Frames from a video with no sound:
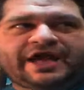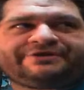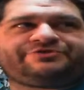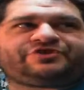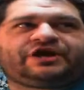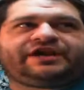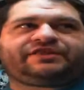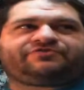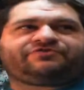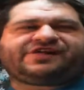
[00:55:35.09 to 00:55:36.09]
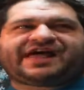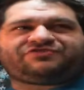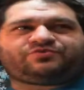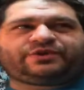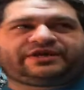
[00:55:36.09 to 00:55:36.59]
I was on it
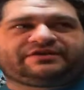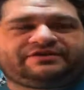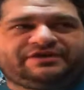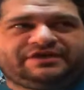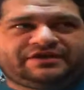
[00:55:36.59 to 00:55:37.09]
last week.